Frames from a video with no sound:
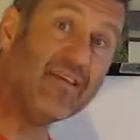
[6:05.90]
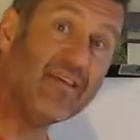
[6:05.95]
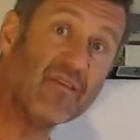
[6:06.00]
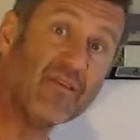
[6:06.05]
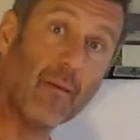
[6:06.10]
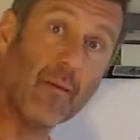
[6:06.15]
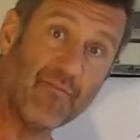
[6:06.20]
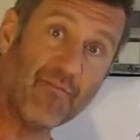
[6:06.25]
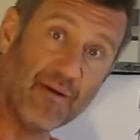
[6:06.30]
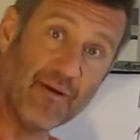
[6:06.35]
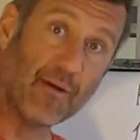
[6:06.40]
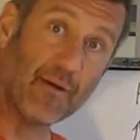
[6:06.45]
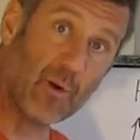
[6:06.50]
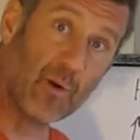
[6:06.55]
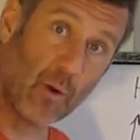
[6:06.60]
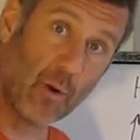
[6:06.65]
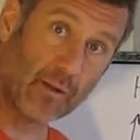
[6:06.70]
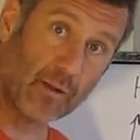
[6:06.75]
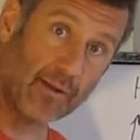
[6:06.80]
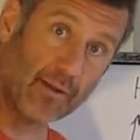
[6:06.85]
up very
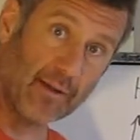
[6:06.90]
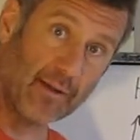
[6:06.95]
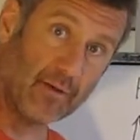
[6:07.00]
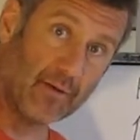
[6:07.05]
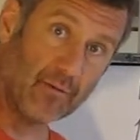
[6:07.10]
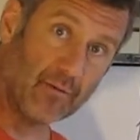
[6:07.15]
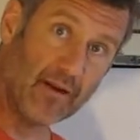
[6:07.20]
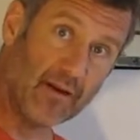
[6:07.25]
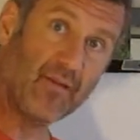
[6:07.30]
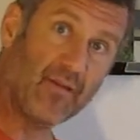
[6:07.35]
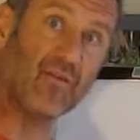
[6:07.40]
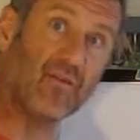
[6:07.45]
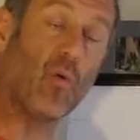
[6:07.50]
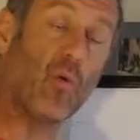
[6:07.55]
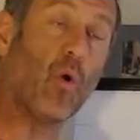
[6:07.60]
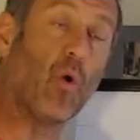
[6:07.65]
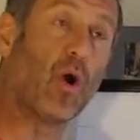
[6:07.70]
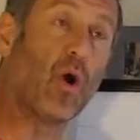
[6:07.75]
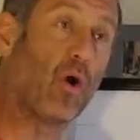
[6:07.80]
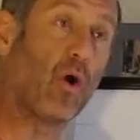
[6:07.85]
quickly, right? So
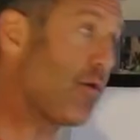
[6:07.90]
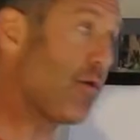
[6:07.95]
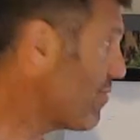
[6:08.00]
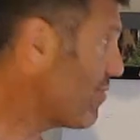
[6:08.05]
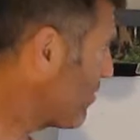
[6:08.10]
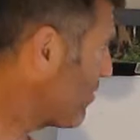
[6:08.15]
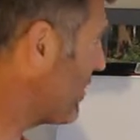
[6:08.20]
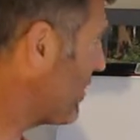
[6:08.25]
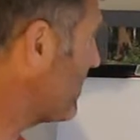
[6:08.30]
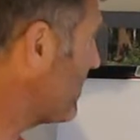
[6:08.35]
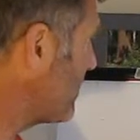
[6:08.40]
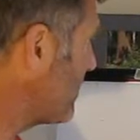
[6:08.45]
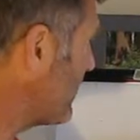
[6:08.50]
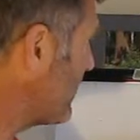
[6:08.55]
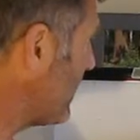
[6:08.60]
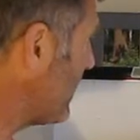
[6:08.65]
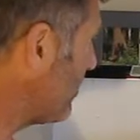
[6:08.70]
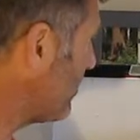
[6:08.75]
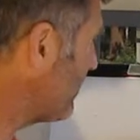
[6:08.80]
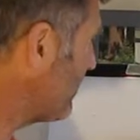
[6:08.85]
earth
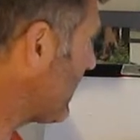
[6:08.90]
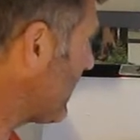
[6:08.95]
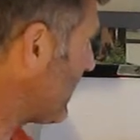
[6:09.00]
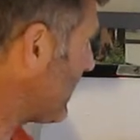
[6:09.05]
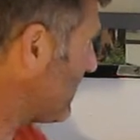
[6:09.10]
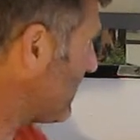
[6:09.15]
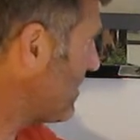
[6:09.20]
itself, high,